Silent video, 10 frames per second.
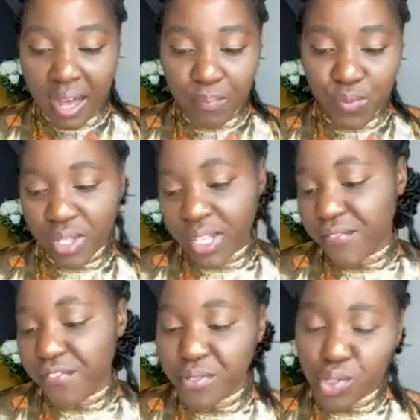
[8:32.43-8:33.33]
You can
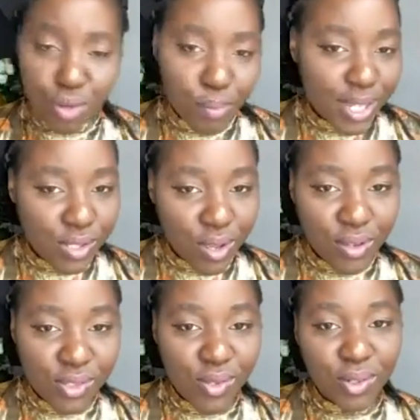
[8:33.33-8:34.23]
stream my
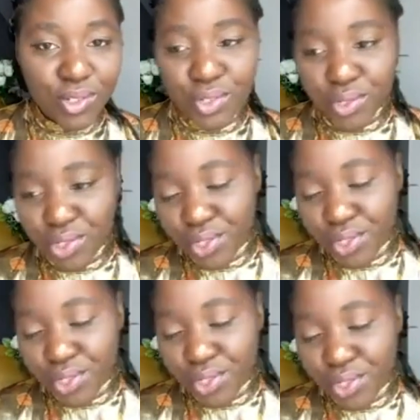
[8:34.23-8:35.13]
songs on YouTube.
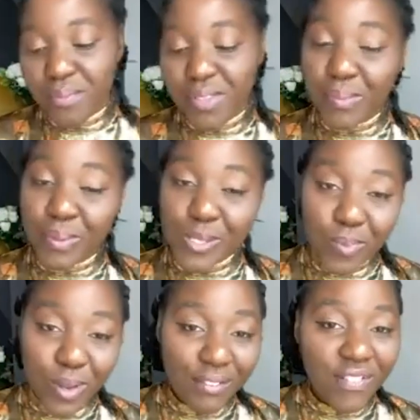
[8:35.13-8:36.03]
You can stream them on
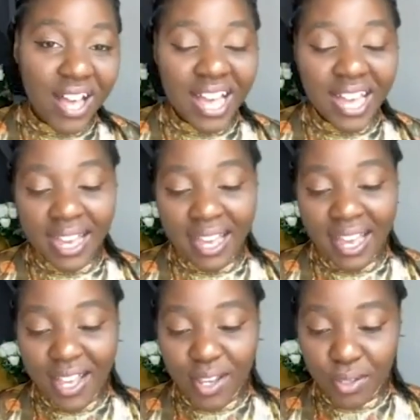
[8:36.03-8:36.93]
Spotify.
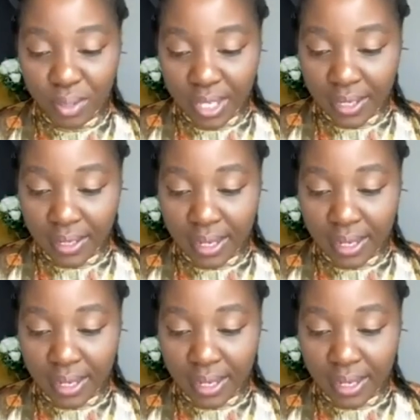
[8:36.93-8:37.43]
You can